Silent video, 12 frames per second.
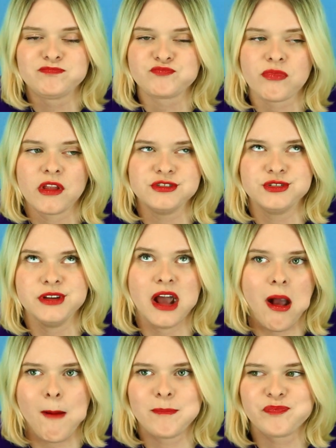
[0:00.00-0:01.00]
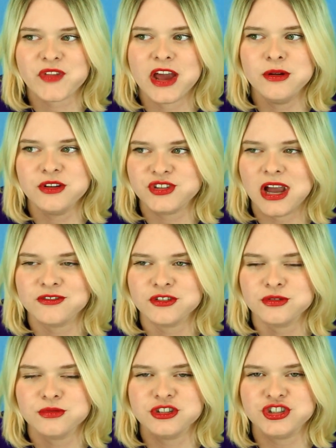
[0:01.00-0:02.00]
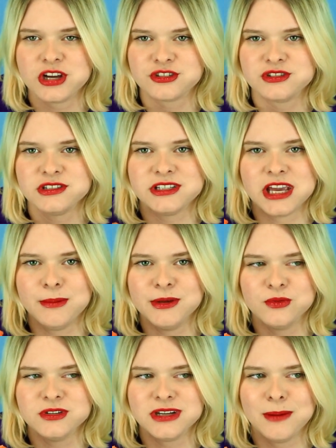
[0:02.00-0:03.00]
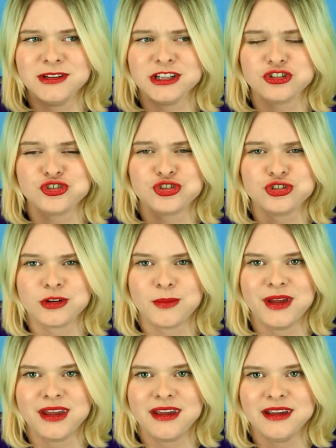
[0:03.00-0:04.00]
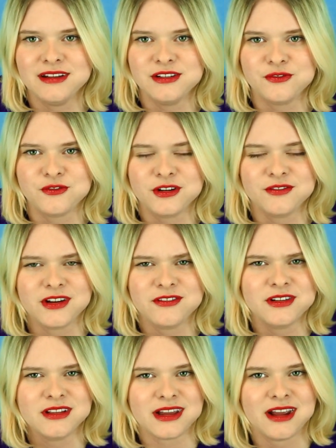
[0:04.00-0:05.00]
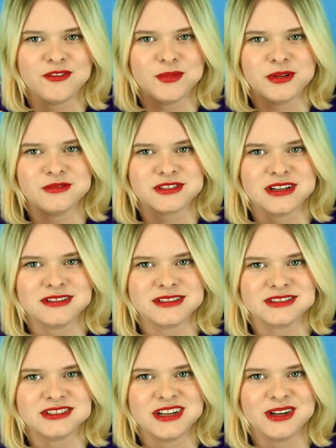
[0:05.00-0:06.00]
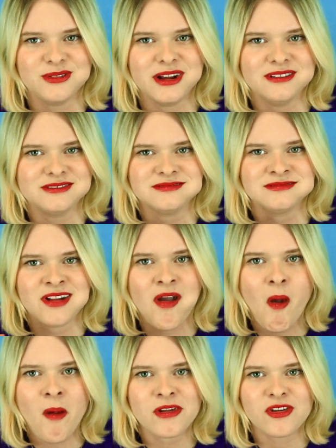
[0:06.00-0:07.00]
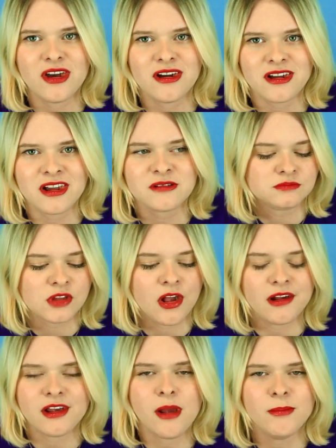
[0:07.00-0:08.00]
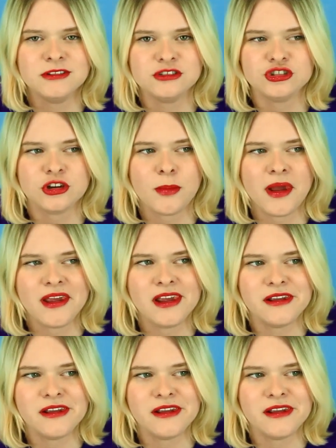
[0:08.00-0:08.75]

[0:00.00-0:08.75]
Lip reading: So yeah, anyways, after the rejection, he came in one time and like shook my hand in front of everybody was kind of like standing around talking. He came in and shook my hand.